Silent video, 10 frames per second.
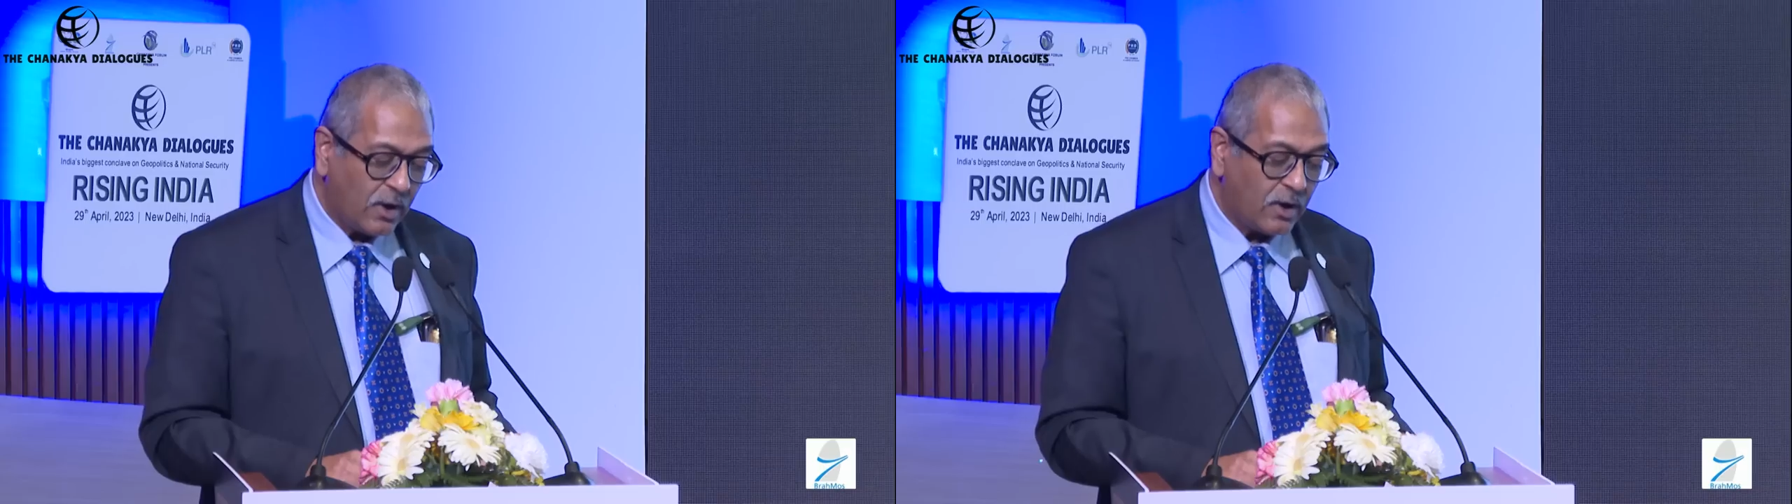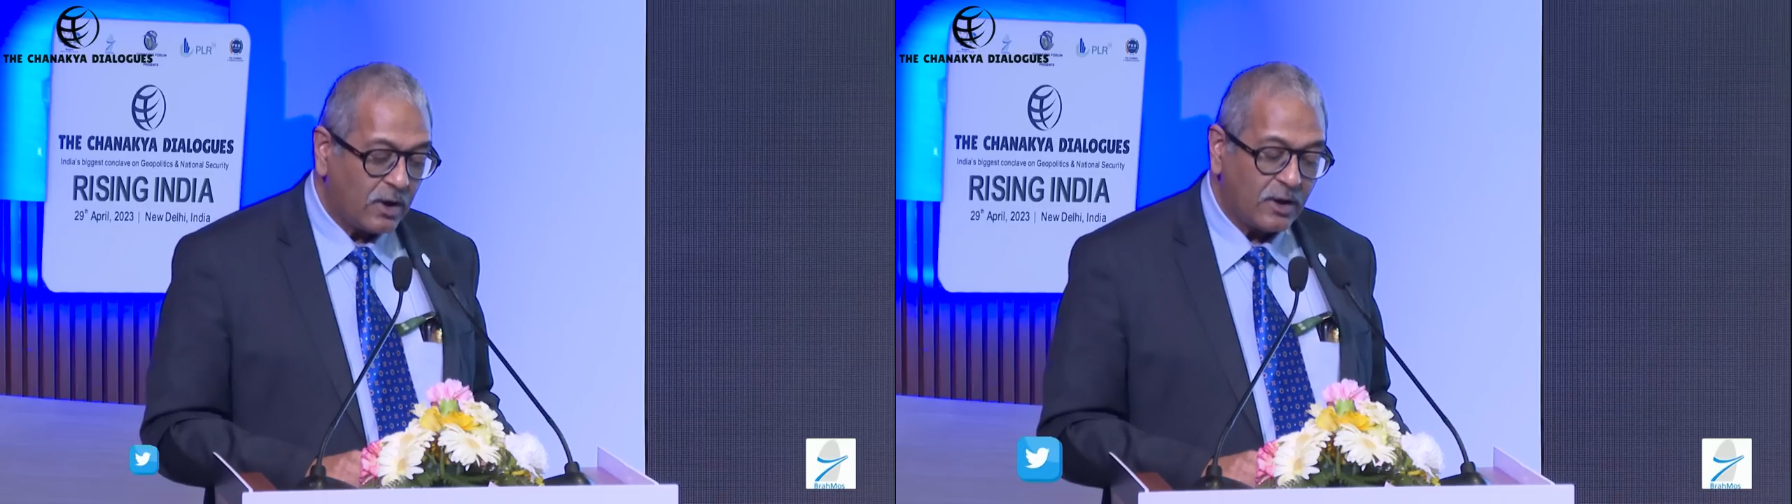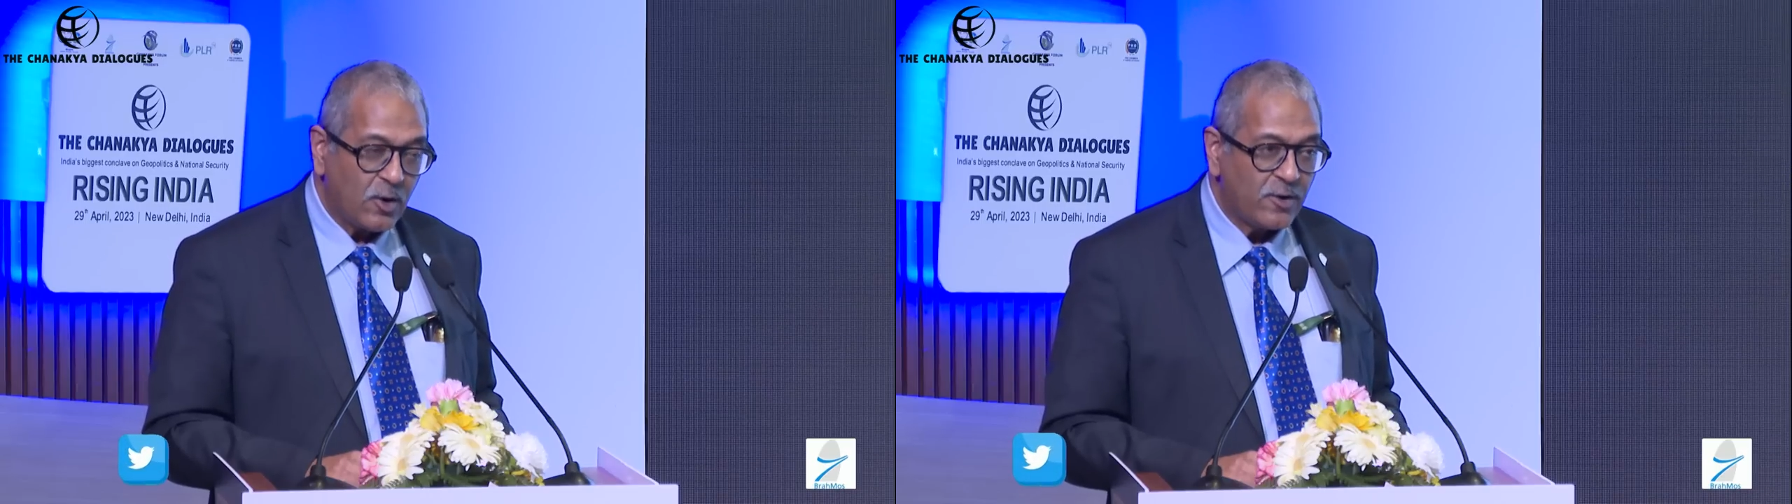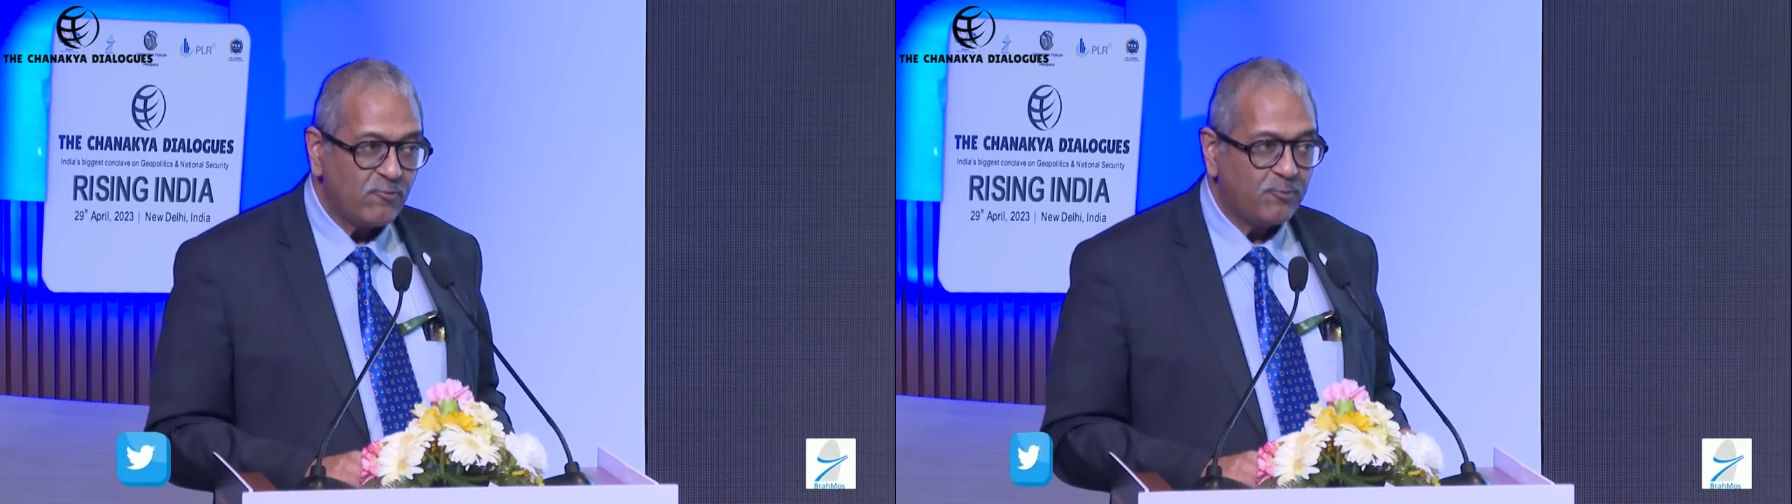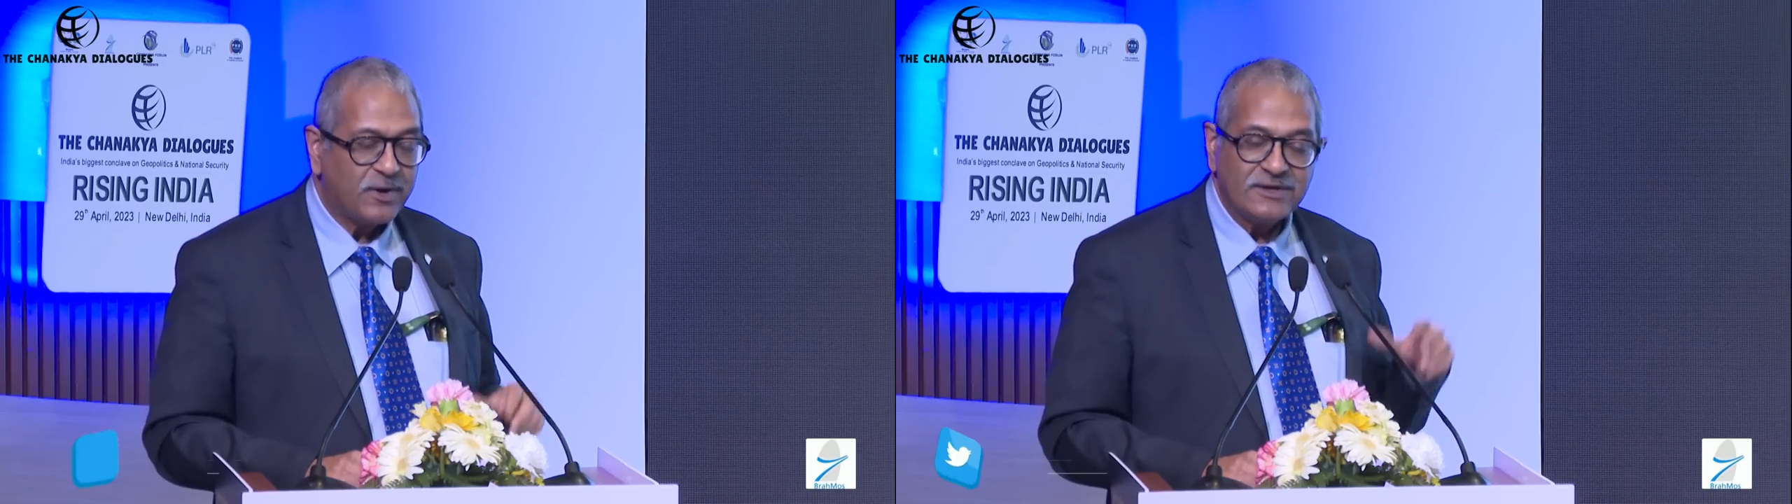uh, a lot
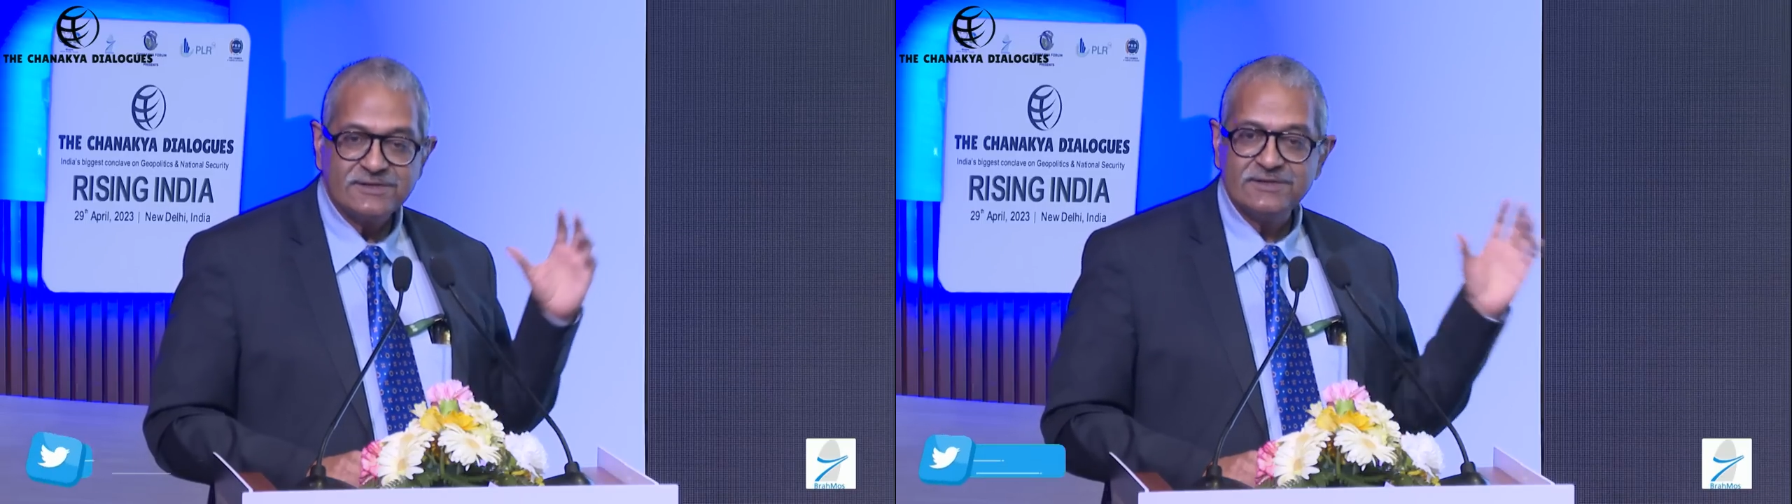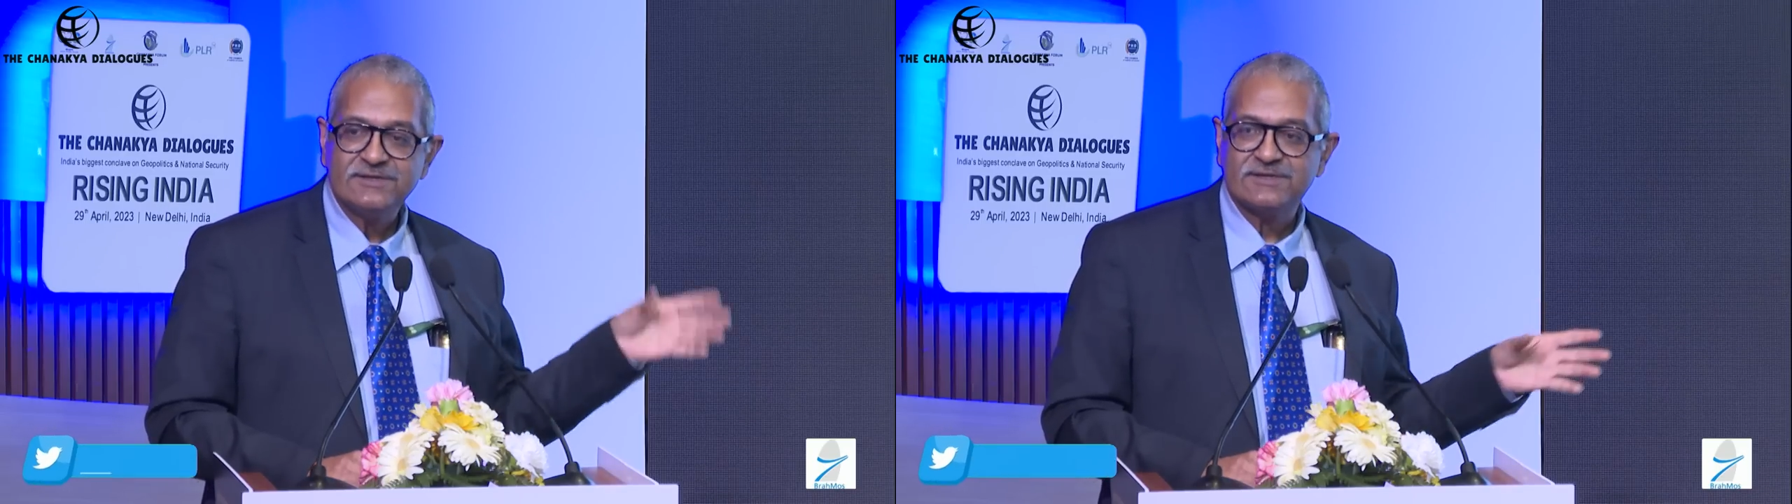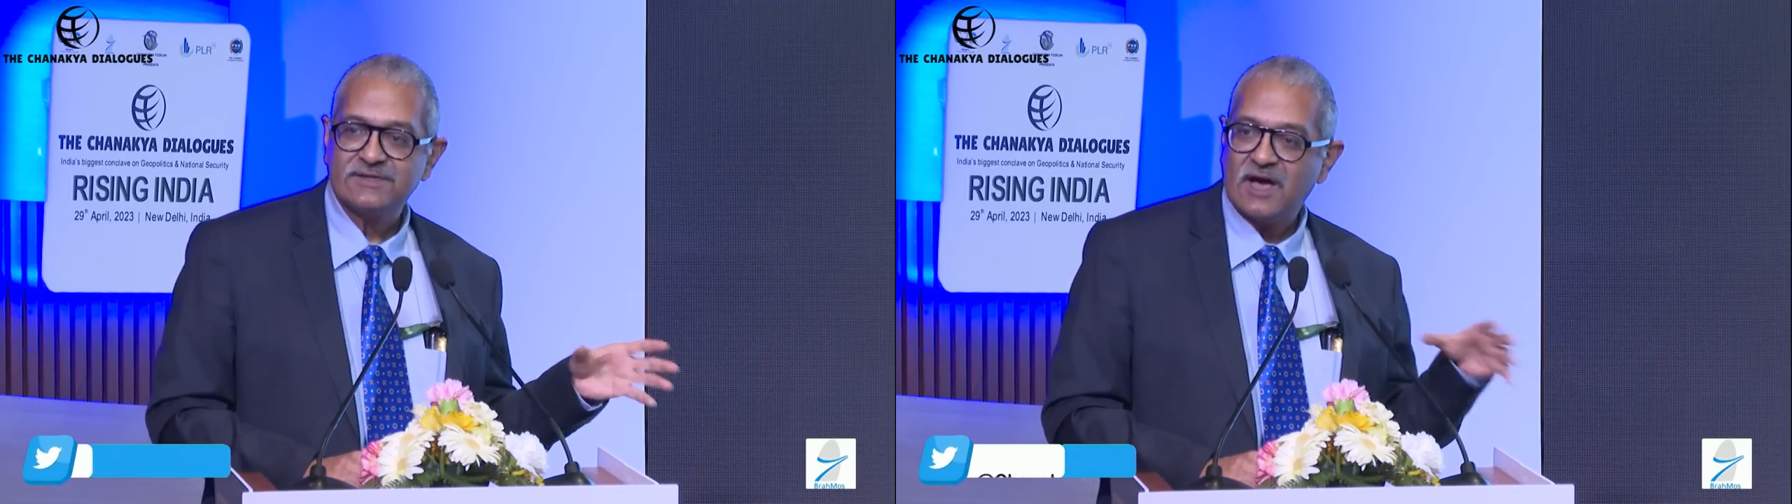of pluses